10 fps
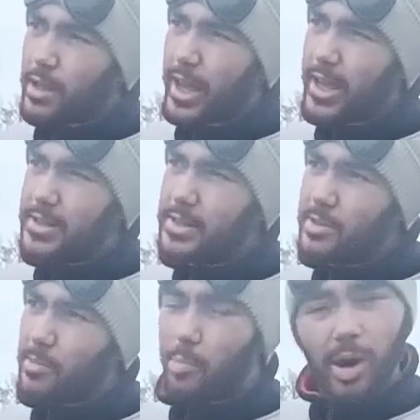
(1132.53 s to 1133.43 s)

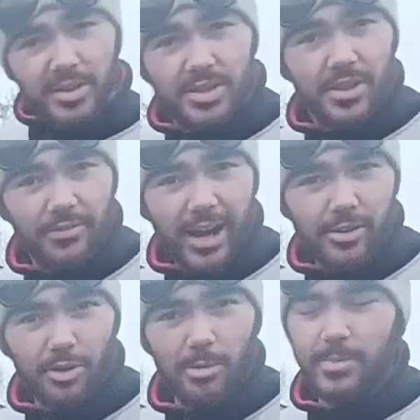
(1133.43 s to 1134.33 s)
is part of the
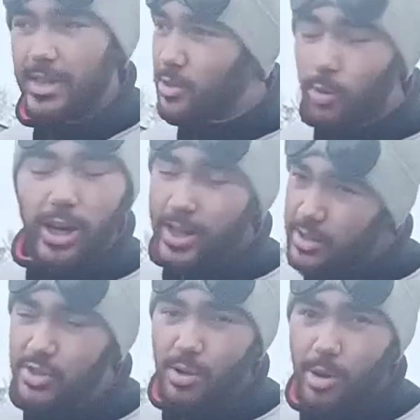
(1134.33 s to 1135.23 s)
VAT group. That's all I can
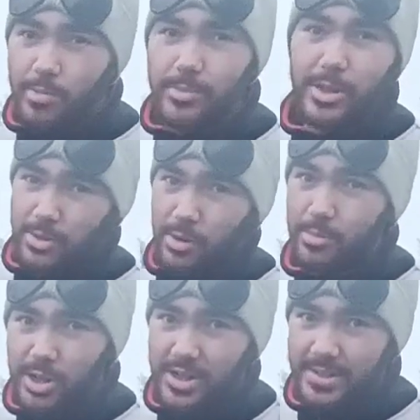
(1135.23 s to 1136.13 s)
sum up, and that's all
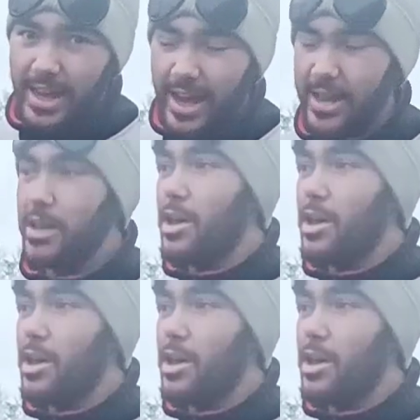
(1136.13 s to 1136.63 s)
I'm going to say.